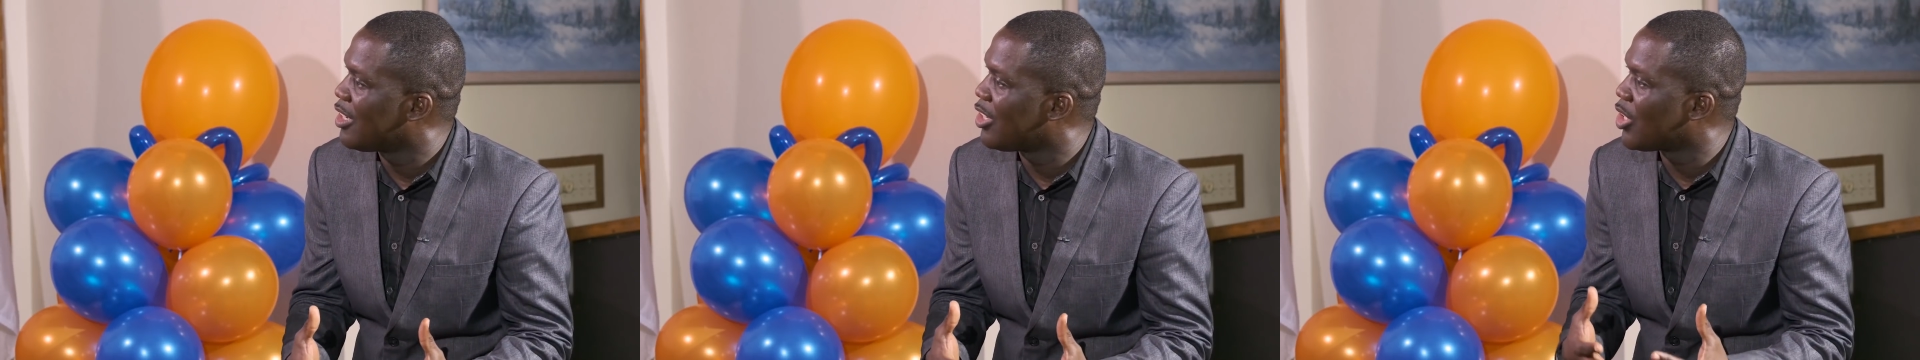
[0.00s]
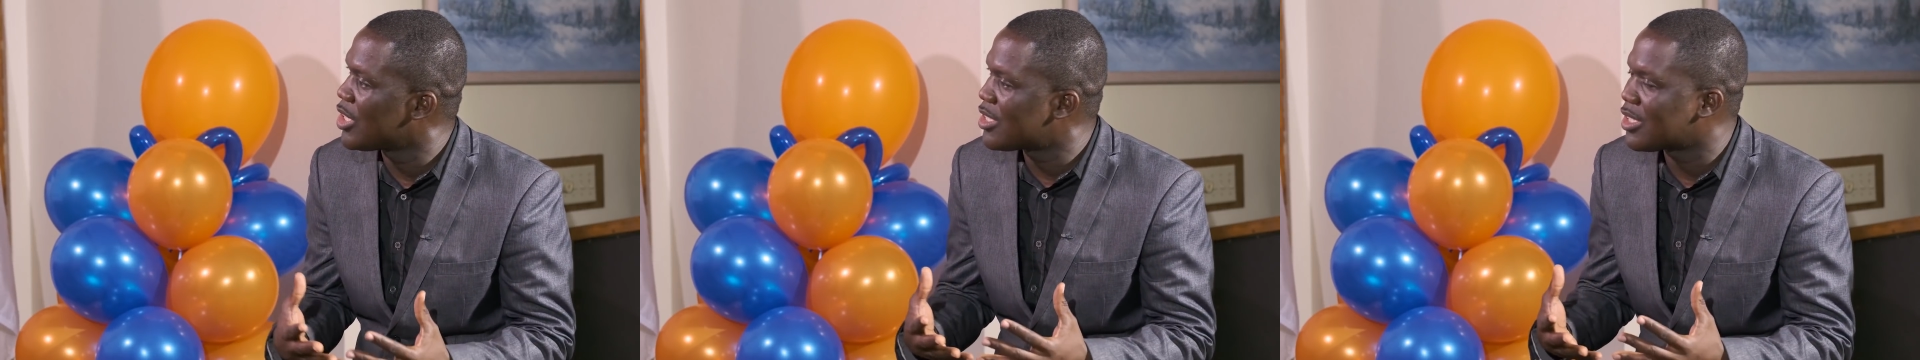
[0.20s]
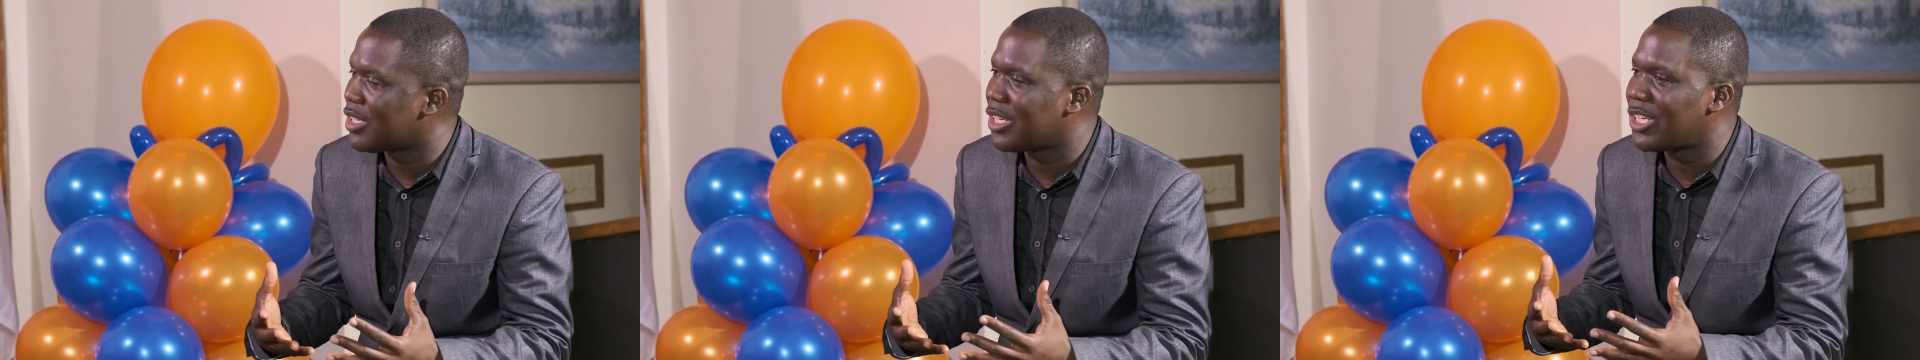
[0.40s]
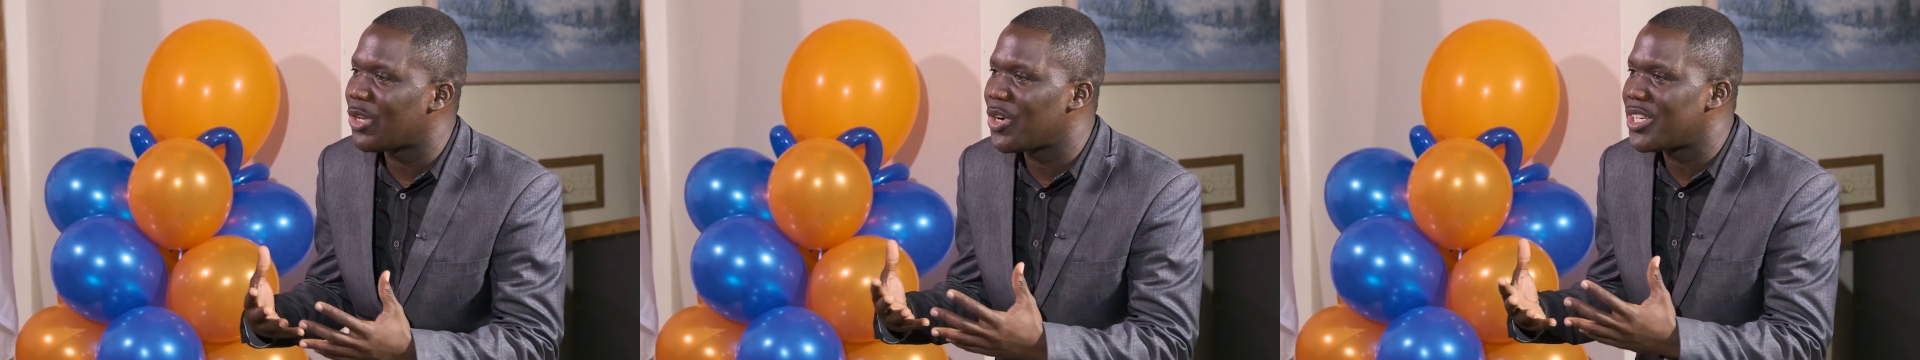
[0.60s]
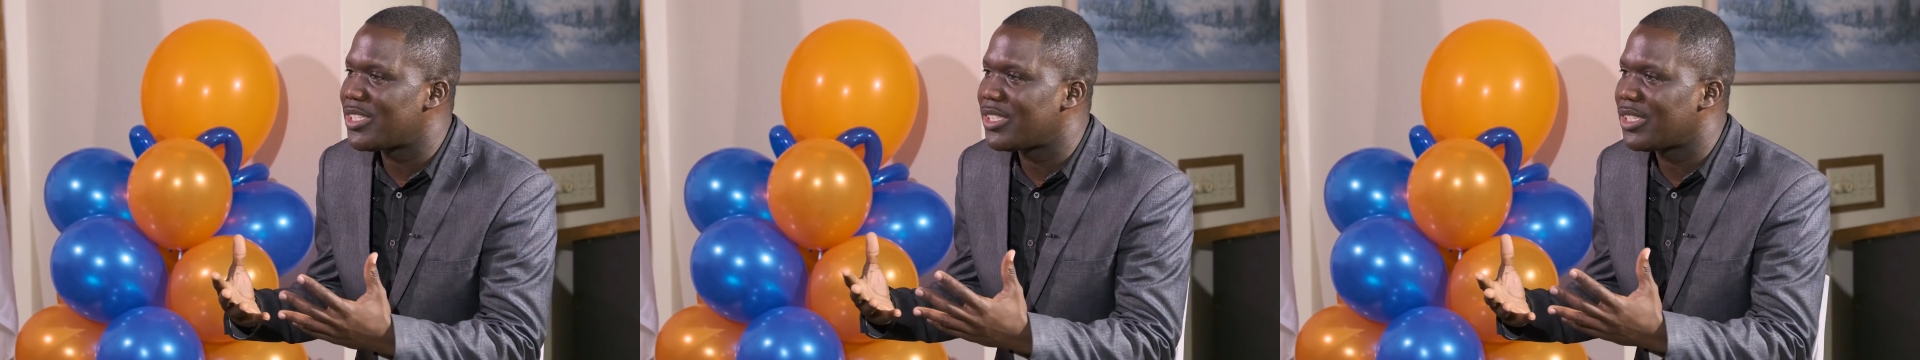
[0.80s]
not
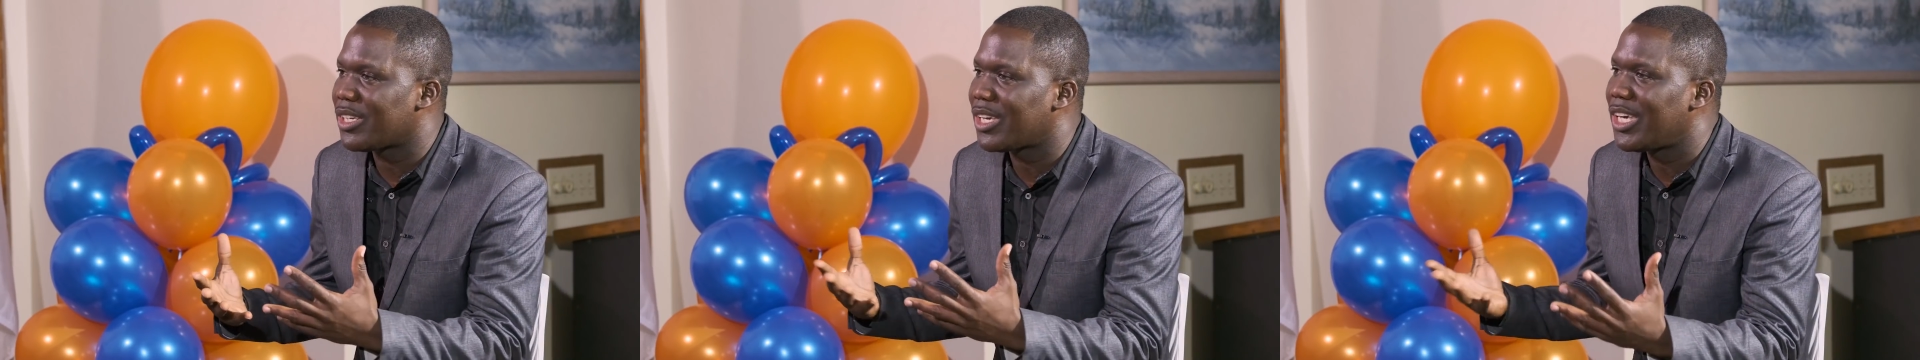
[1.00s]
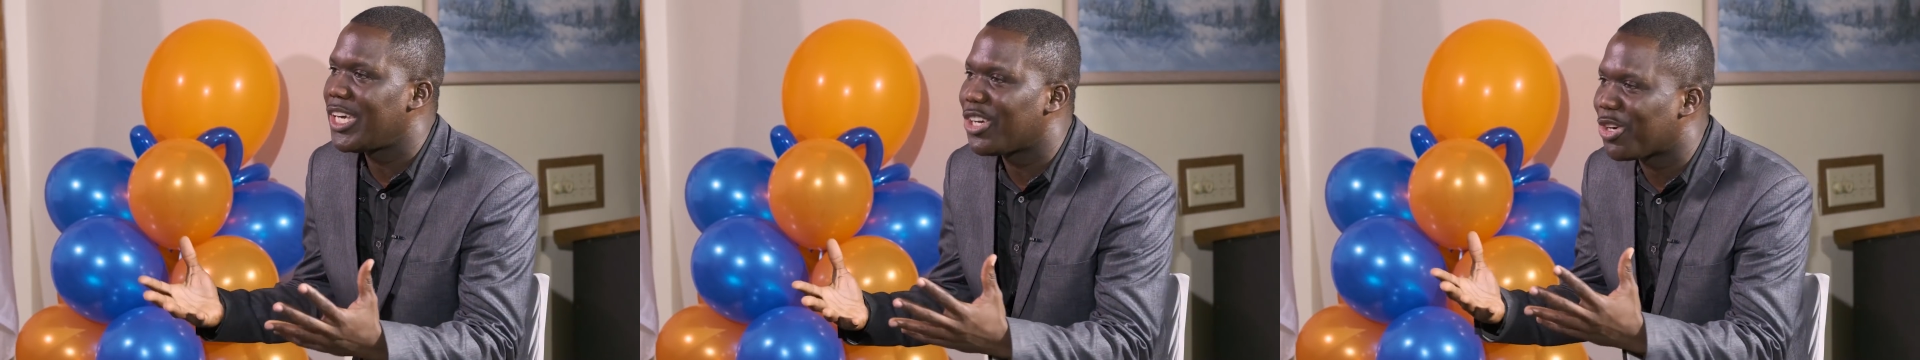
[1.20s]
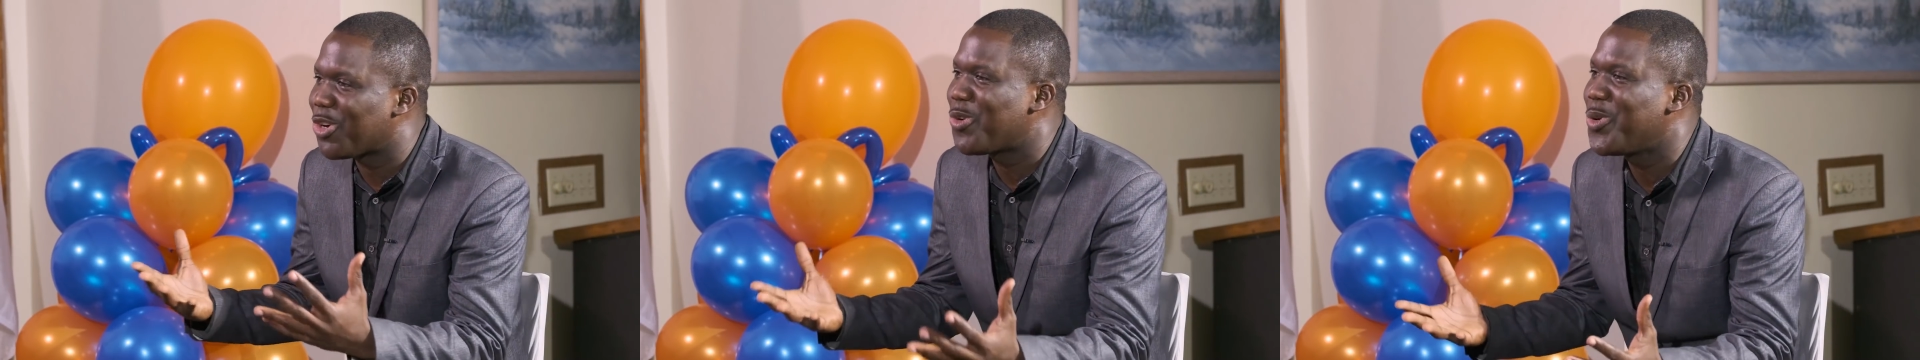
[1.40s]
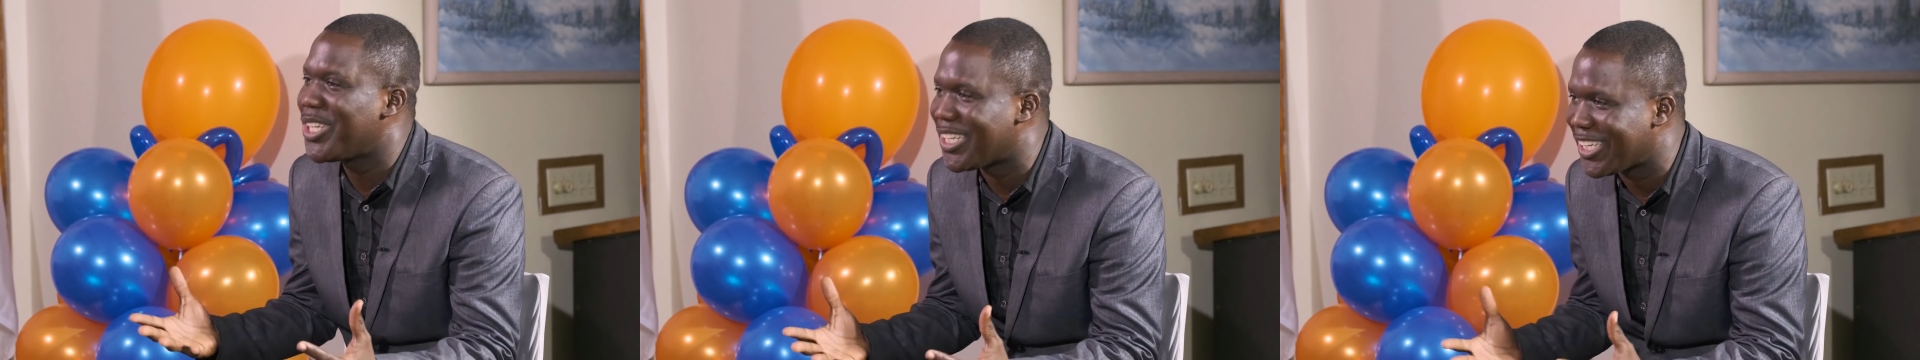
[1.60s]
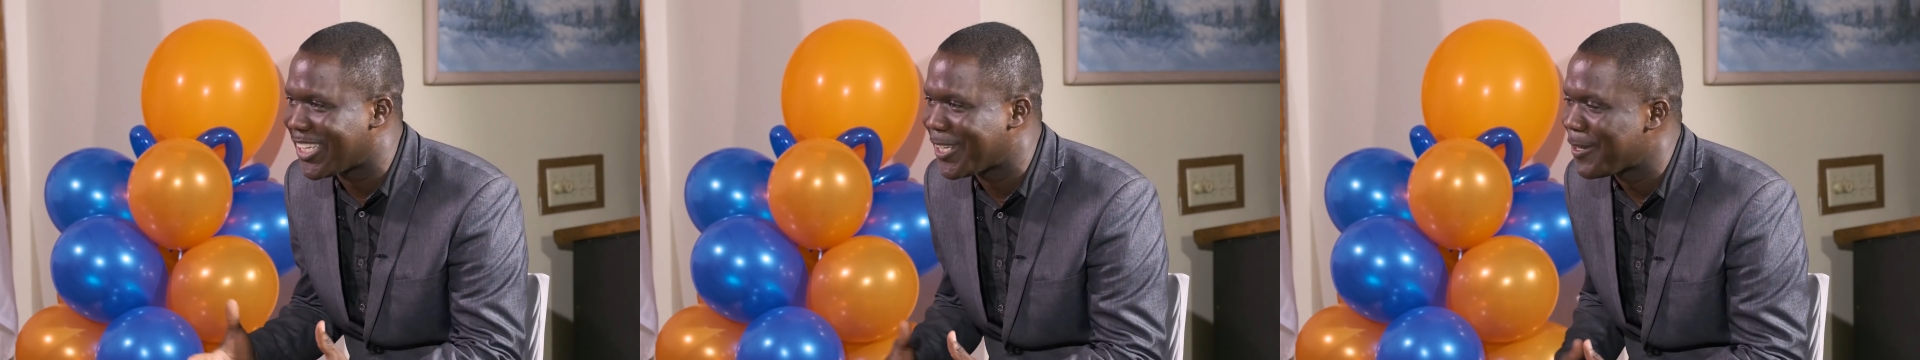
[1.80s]
anointed king or
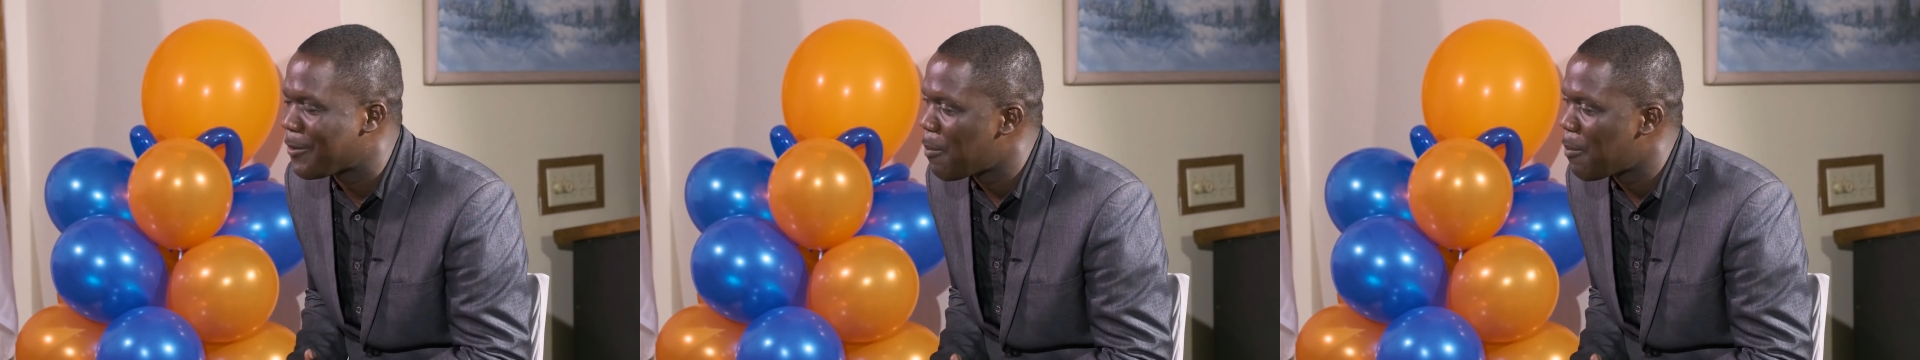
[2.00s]
queen.